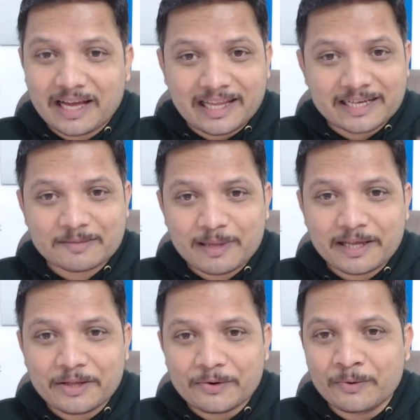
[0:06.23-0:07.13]
I'll
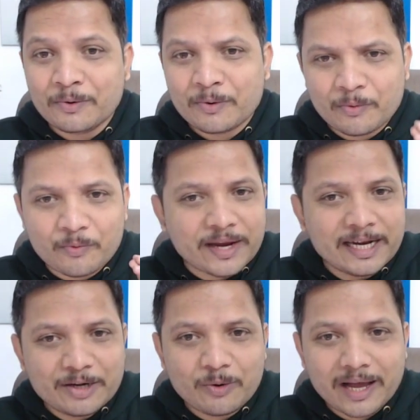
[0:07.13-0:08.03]
explain you
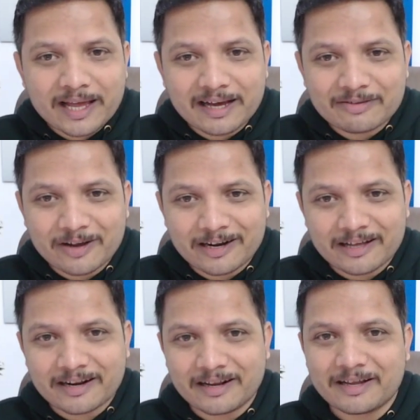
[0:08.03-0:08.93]
V2I
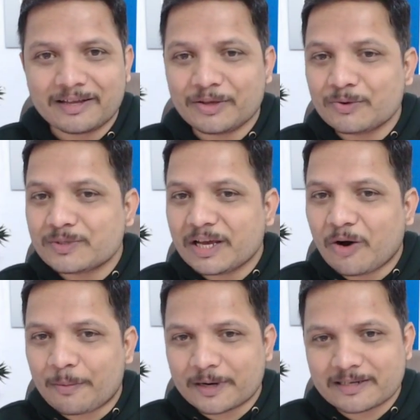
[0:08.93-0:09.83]
converter using
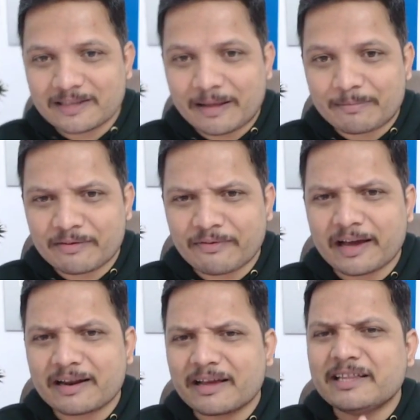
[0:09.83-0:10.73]
operational
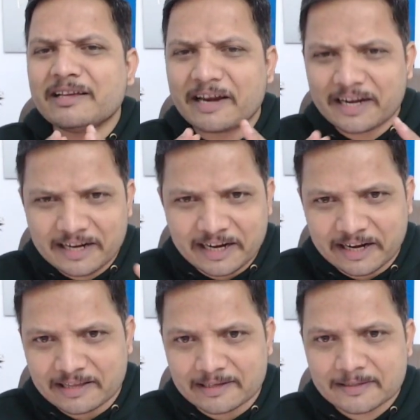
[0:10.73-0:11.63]
amplifier in great
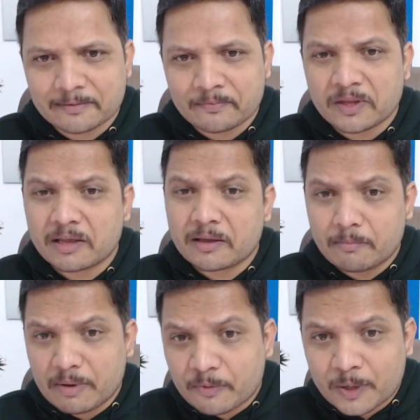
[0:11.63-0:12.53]
details.
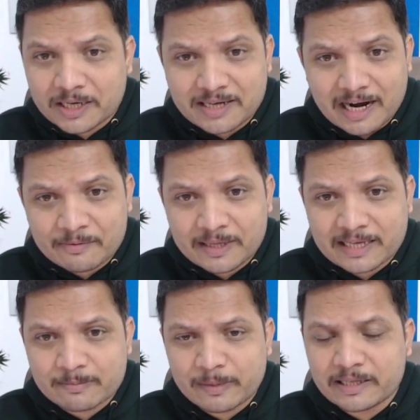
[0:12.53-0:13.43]
Before I start with
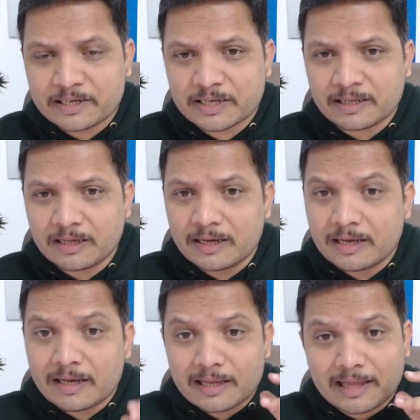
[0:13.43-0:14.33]
explanation,
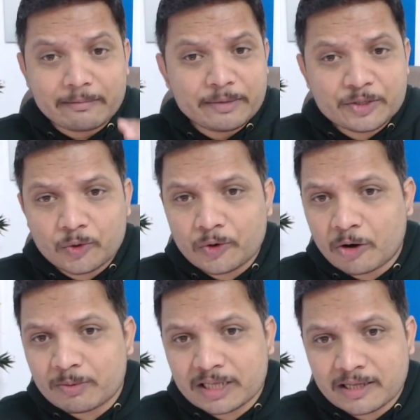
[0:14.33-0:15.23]
let me show you
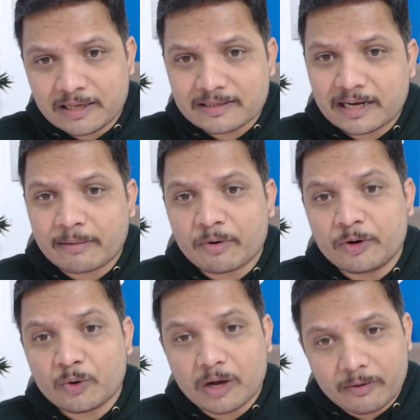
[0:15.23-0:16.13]
how many things that I'm going
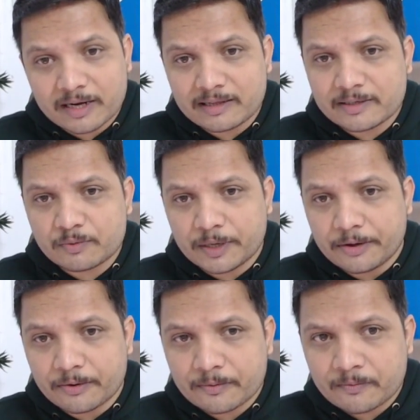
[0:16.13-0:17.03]
to cover in this
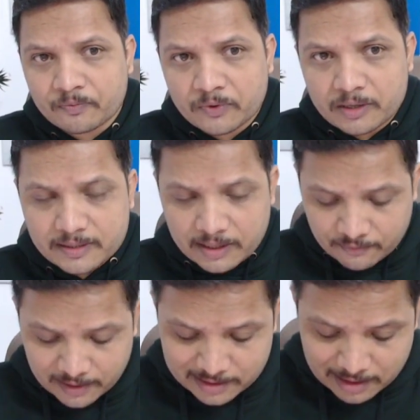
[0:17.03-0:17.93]
video. See,
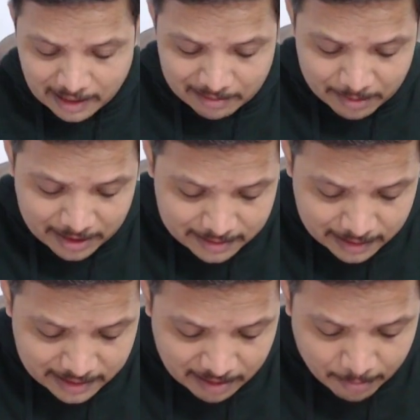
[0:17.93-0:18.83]
first I'll be
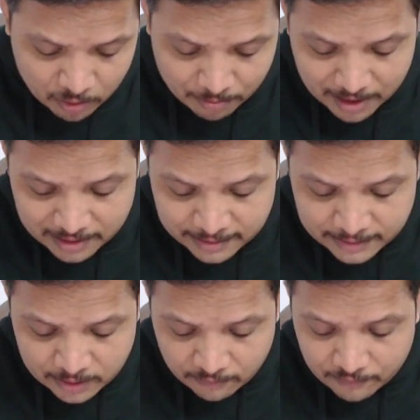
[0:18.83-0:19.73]
discussing about
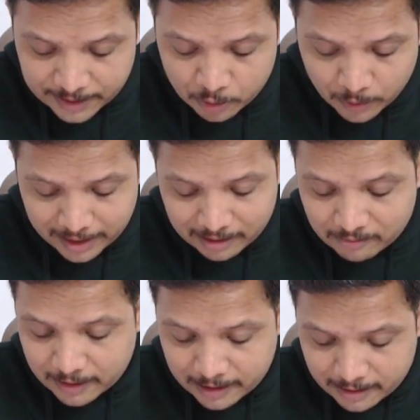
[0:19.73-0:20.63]
basics of V2I
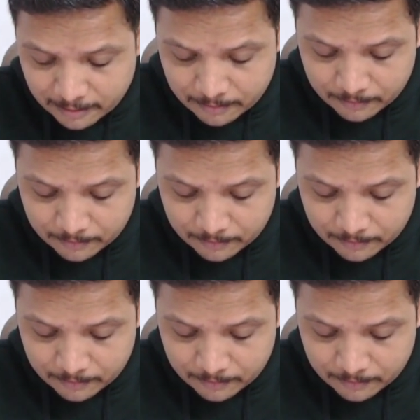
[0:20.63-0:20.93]
converter.